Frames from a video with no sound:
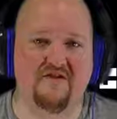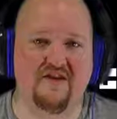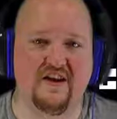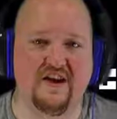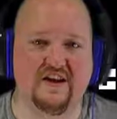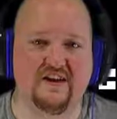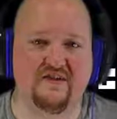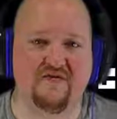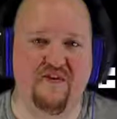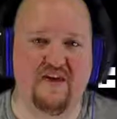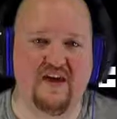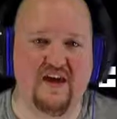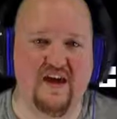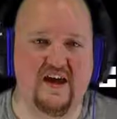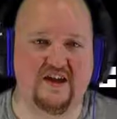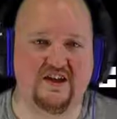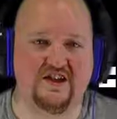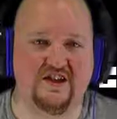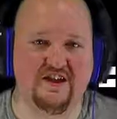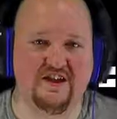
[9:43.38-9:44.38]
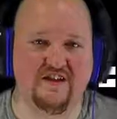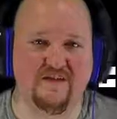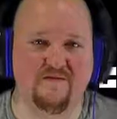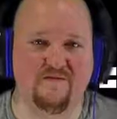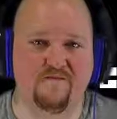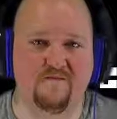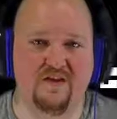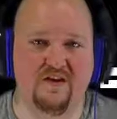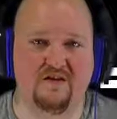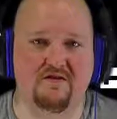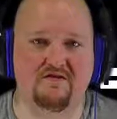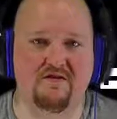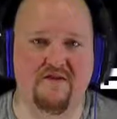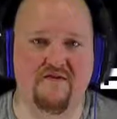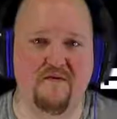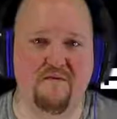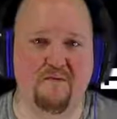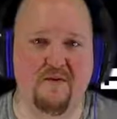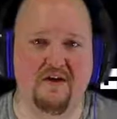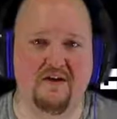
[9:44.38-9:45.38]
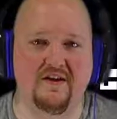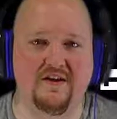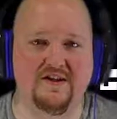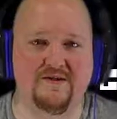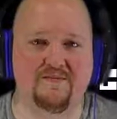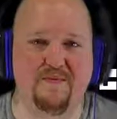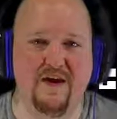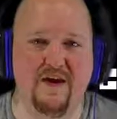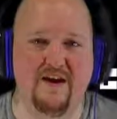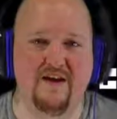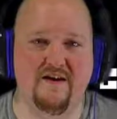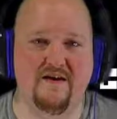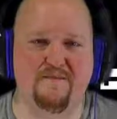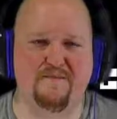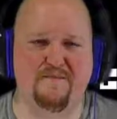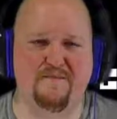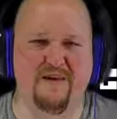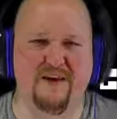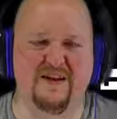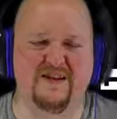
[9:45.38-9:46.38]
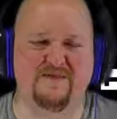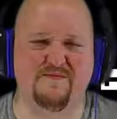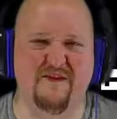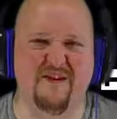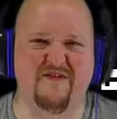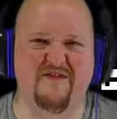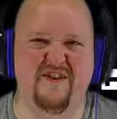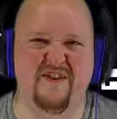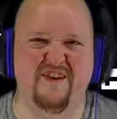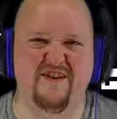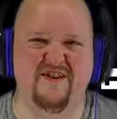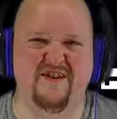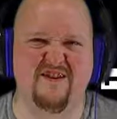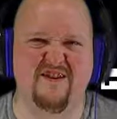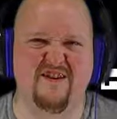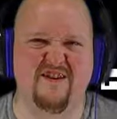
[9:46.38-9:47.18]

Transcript: a nice vacation. Or even build a spider baseball field.